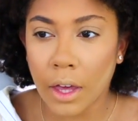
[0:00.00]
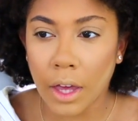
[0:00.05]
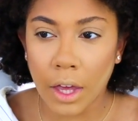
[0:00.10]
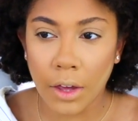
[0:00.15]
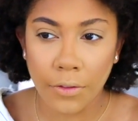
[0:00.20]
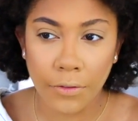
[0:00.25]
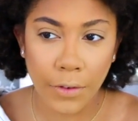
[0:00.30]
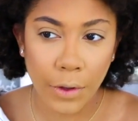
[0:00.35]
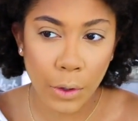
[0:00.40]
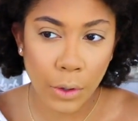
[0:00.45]

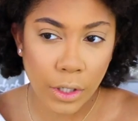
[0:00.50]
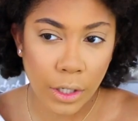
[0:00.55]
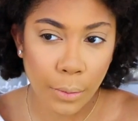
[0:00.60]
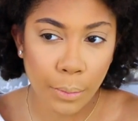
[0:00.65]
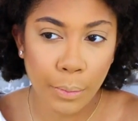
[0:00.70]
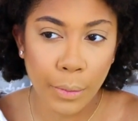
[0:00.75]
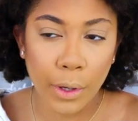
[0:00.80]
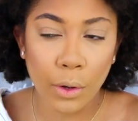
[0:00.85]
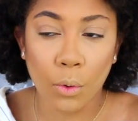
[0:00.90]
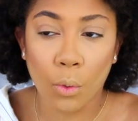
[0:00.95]
It feels a
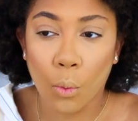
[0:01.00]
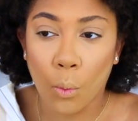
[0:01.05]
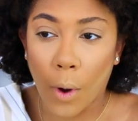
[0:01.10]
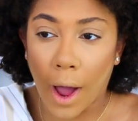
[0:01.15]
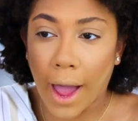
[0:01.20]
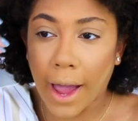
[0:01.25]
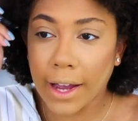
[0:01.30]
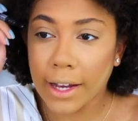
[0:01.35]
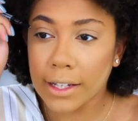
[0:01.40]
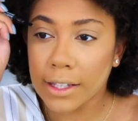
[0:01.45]
bit
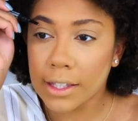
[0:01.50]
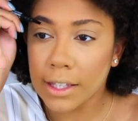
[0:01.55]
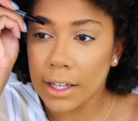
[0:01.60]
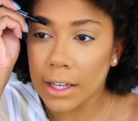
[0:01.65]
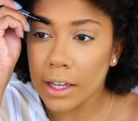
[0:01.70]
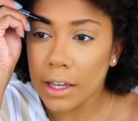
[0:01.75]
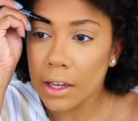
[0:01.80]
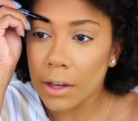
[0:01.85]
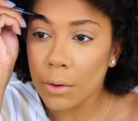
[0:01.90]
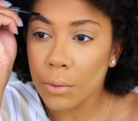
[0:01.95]

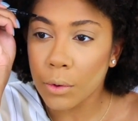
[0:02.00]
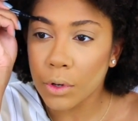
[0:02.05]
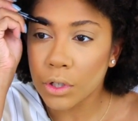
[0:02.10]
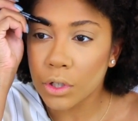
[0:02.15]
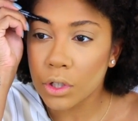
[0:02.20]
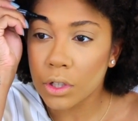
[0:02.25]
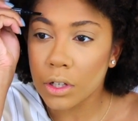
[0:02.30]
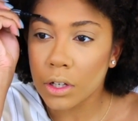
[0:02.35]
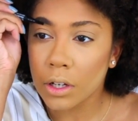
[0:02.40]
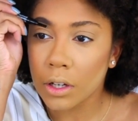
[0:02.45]
waxy,
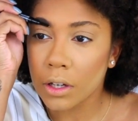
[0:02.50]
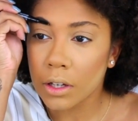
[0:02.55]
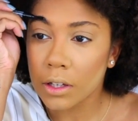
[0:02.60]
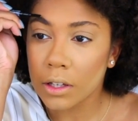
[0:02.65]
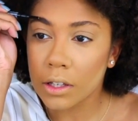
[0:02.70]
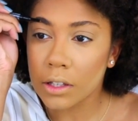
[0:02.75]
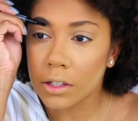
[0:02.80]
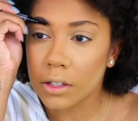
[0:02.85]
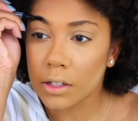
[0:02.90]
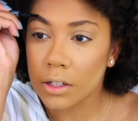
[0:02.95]
which
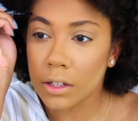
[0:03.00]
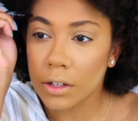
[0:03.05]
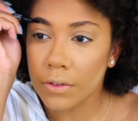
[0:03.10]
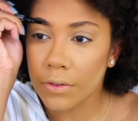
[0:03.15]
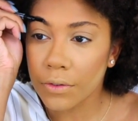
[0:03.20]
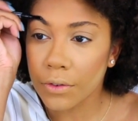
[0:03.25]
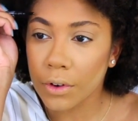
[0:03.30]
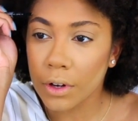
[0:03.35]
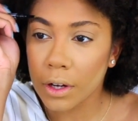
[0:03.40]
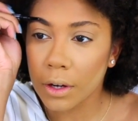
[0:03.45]
is
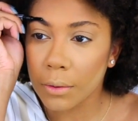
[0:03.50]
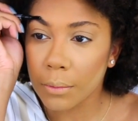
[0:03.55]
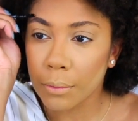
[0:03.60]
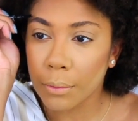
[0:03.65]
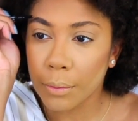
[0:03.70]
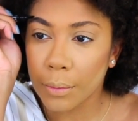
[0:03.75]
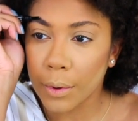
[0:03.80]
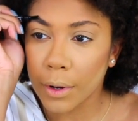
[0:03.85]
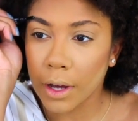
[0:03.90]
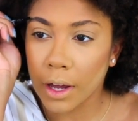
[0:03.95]
different,
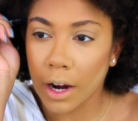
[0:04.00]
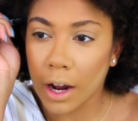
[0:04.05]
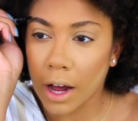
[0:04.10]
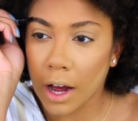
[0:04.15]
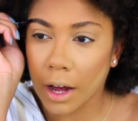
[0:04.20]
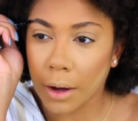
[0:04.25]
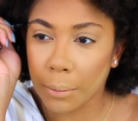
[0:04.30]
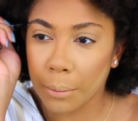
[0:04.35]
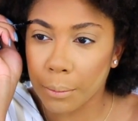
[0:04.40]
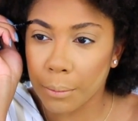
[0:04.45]
but
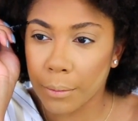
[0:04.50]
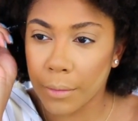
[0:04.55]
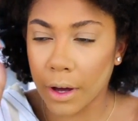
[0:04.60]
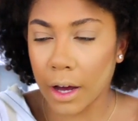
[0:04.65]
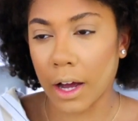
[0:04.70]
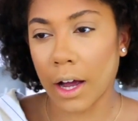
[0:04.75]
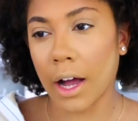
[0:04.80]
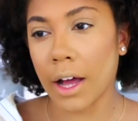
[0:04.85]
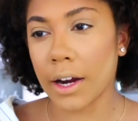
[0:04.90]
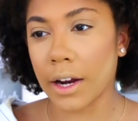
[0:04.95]
I
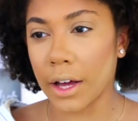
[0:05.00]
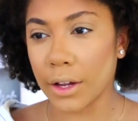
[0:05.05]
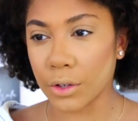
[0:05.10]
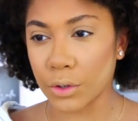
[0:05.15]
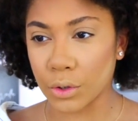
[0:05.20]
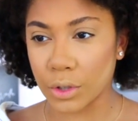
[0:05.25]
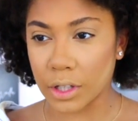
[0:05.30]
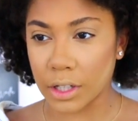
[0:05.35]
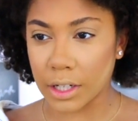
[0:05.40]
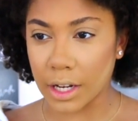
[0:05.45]
kind of
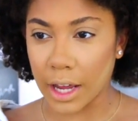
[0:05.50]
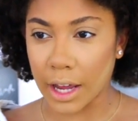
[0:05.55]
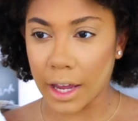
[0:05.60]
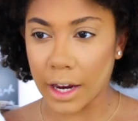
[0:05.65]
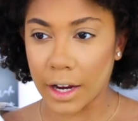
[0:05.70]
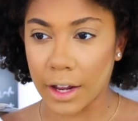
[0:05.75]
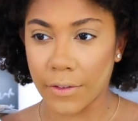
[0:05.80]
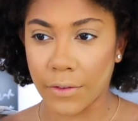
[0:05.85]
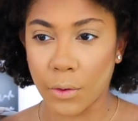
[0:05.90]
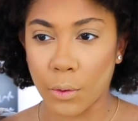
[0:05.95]

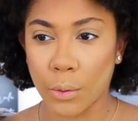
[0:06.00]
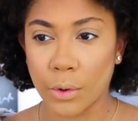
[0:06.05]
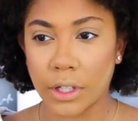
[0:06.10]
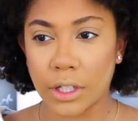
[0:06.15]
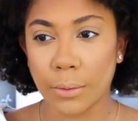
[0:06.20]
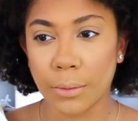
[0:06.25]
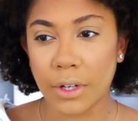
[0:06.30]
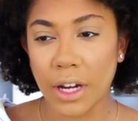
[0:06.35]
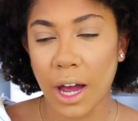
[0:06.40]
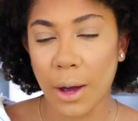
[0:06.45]
understand if it was
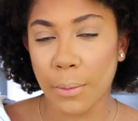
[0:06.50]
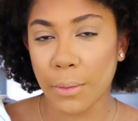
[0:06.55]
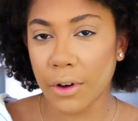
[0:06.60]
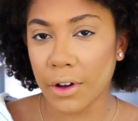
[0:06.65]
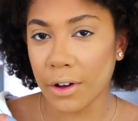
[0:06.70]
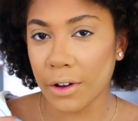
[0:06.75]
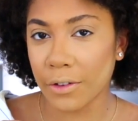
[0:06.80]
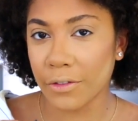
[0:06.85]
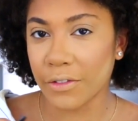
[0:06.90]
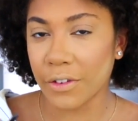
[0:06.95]
some type
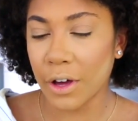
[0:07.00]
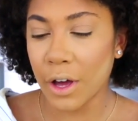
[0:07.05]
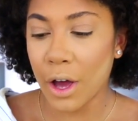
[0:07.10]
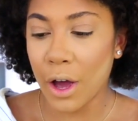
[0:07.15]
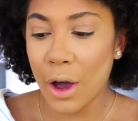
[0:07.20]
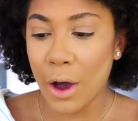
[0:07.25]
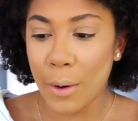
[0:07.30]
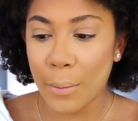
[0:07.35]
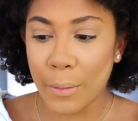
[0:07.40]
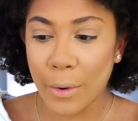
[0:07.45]
of
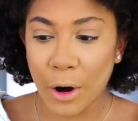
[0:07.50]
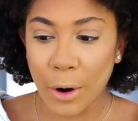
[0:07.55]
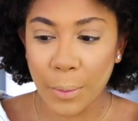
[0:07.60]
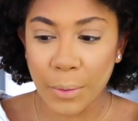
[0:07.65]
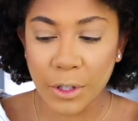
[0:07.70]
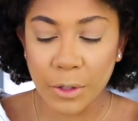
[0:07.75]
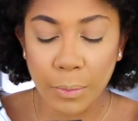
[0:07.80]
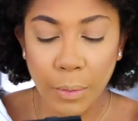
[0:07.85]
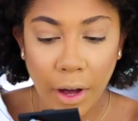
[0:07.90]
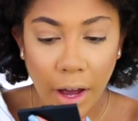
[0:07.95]

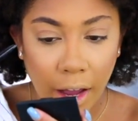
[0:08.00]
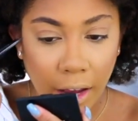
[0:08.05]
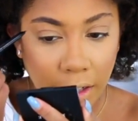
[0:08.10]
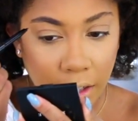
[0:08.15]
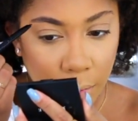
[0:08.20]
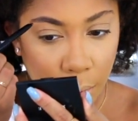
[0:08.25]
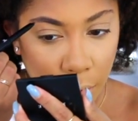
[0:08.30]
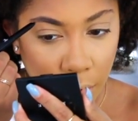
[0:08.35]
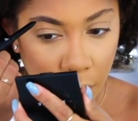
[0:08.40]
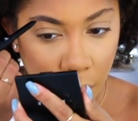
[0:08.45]
purpose
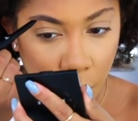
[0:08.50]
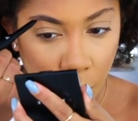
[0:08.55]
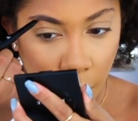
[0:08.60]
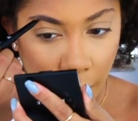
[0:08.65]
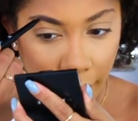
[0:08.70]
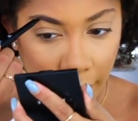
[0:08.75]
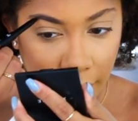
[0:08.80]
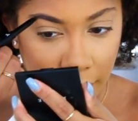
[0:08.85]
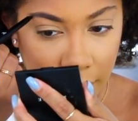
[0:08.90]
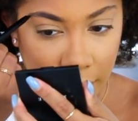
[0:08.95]
behind it being
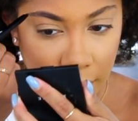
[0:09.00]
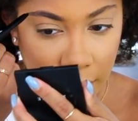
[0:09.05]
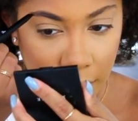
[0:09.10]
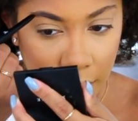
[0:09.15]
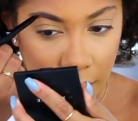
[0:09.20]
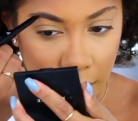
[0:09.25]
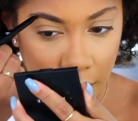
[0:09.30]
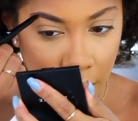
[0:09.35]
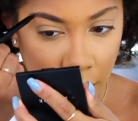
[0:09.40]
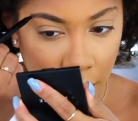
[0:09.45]

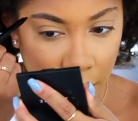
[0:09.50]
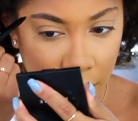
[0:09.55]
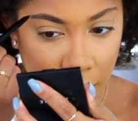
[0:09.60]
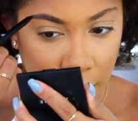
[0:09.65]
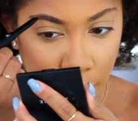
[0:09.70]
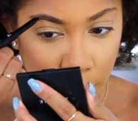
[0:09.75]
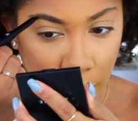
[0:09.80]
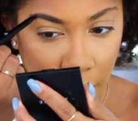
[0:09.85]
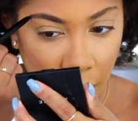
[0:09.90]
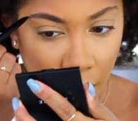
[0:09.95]
waxy, because
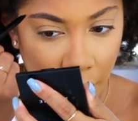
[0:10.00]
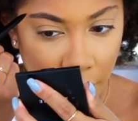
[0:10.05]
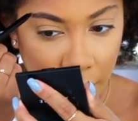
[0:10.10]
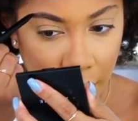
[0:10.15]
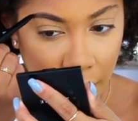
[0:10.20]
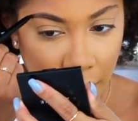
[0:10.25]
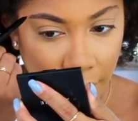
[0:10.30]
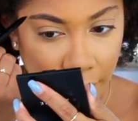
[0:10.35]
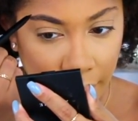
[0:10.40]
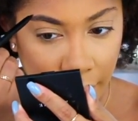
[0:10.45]
it may
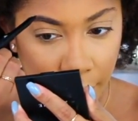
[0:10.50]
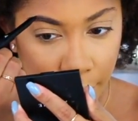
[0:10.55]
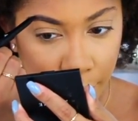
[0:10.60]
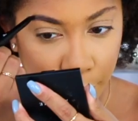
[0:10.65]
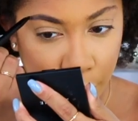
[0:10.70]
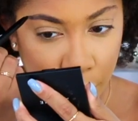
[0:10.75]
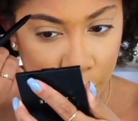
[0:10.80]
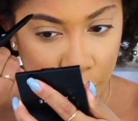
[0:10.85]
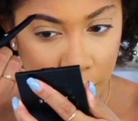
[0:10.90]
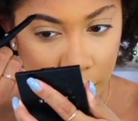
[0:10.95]
already have like a
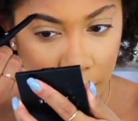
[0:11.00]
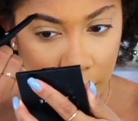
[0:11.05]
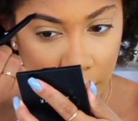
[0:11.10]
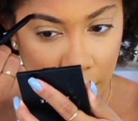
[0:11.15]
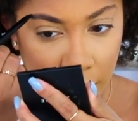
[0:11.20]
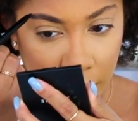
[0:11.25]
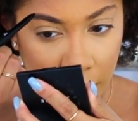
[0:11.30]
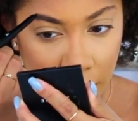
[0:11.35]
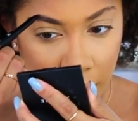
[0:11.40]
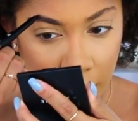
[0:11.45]

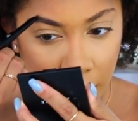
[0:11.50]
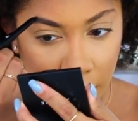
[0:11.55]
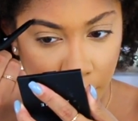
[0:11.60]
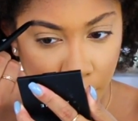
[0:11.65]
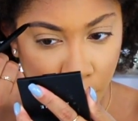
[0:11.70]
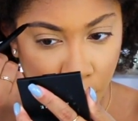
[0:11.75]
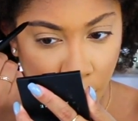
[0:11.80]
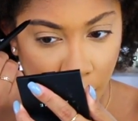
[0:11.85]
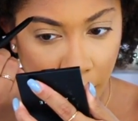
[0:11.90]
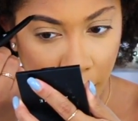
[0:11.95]
built-in
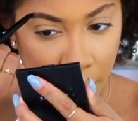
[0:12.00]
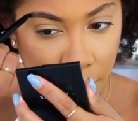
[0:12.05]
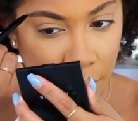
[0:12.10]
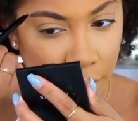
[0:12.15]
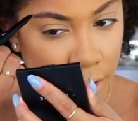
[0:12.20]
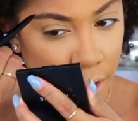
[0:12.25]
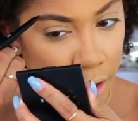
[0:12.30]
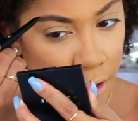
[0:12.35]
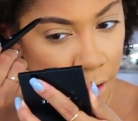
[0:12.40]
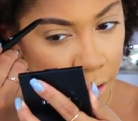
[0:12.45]
brow
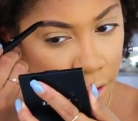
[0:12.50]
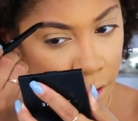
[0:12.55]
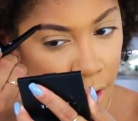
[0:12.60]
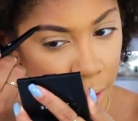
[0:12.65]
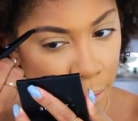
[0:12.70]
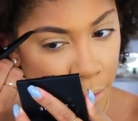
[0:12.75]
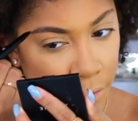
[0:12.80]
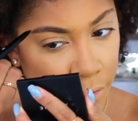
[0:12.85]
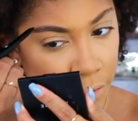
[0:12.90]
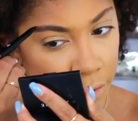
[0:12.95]
setter
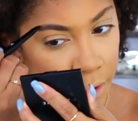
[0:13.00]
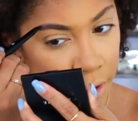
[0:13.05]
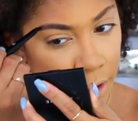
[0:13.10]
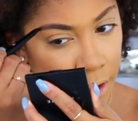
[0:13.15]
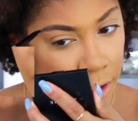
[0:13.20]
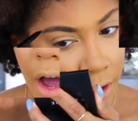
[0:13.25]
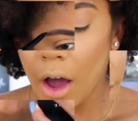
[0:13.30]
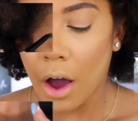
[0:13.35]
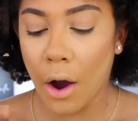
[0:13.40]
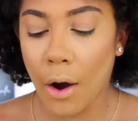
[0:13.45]
type of
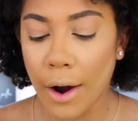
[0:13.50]
thing.